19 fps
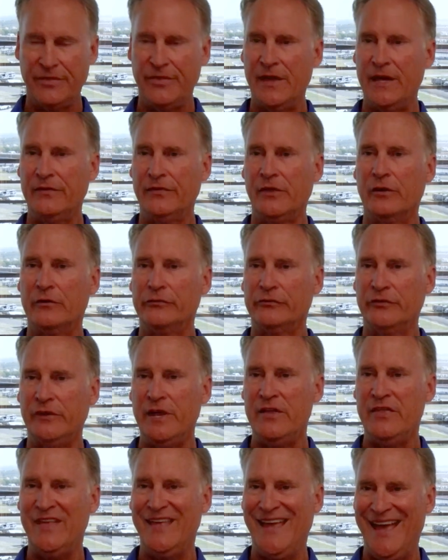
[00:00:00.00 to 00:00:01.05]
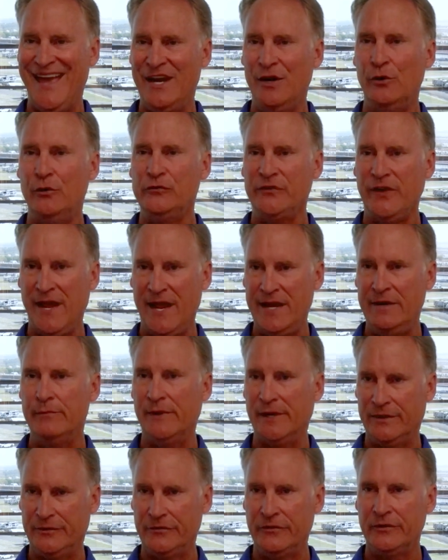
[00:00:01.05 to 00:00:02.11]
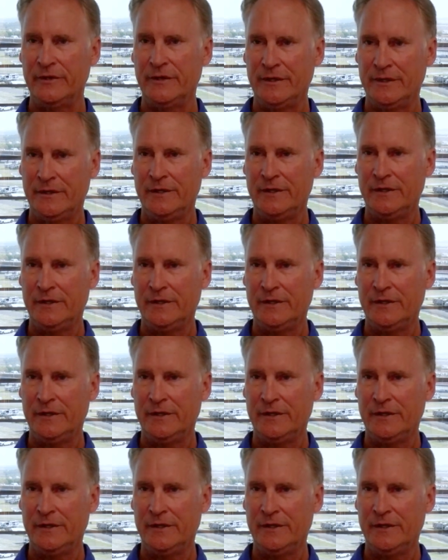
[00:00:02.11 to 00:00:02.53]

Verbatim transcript: I think they'll see the entertainment